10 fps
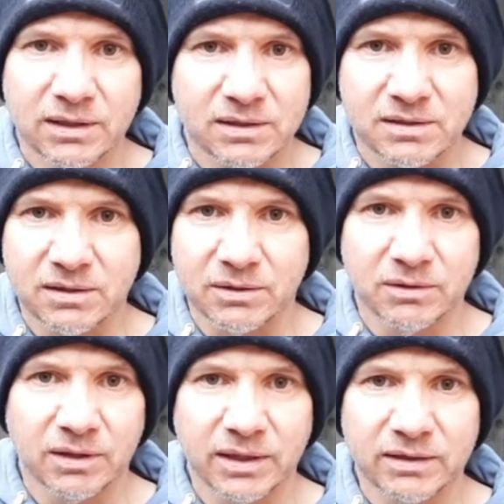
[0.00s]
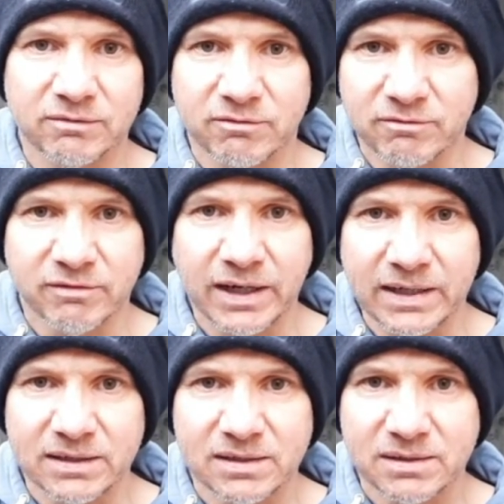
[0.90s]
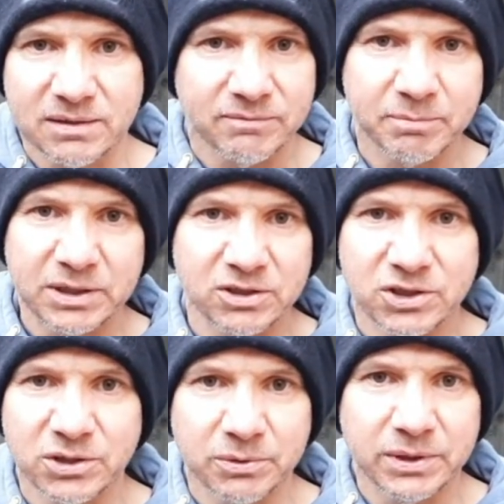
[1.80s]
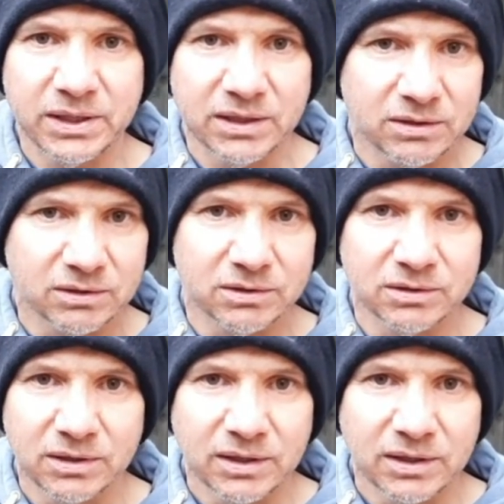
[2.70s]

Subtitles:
so like rats have been chewing it, or